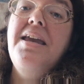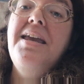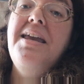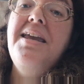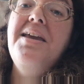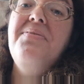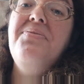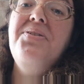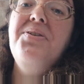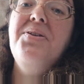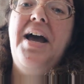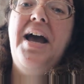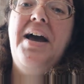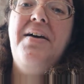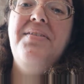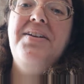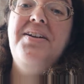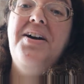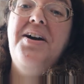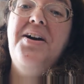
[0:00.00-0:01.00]
If you
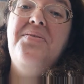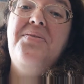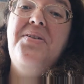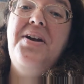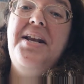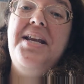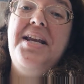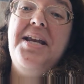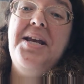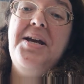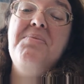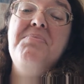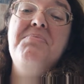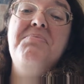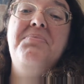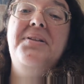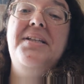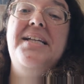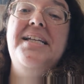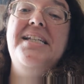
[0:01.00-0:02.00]
haven't already,
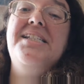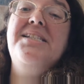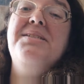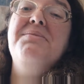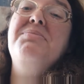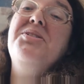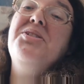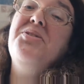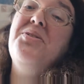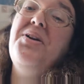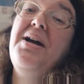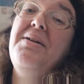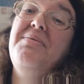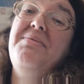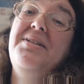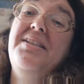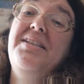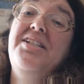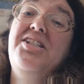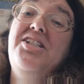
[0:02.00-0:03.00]
please subscribe
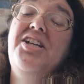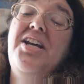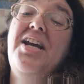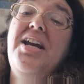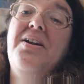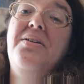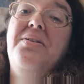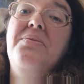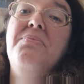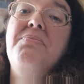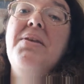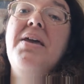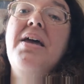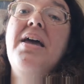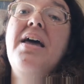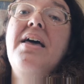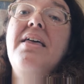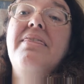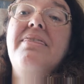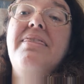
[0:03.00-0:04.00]
to the channel.
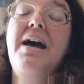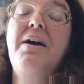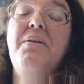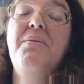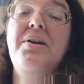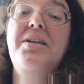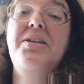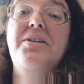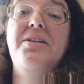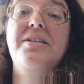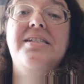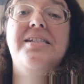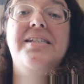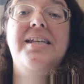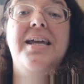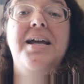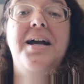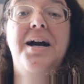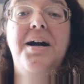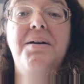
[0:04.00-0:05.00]
That way you can
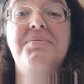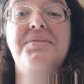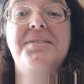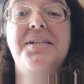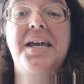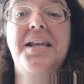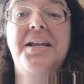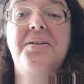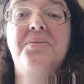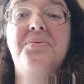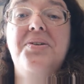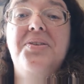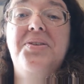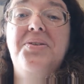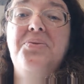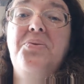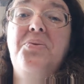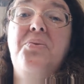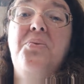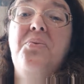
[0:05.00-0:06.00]
stay updated with
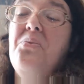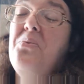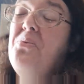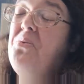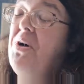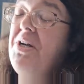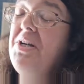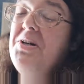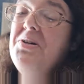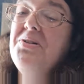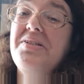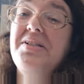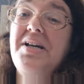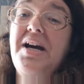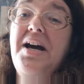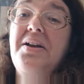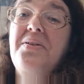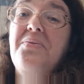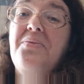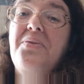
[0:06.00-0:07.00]
what goes
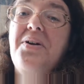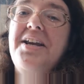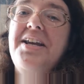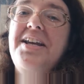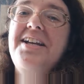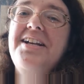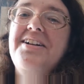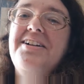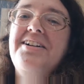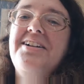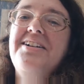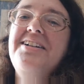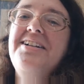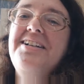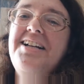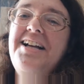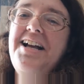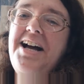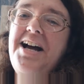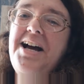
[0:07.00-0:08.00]
on right here
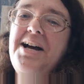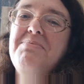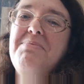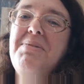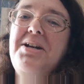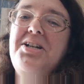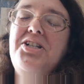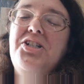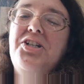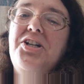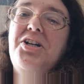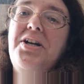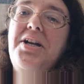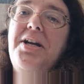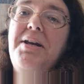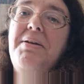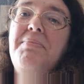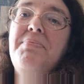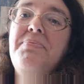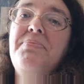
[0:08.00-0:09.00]
on my
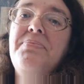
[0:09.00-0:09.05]
journey.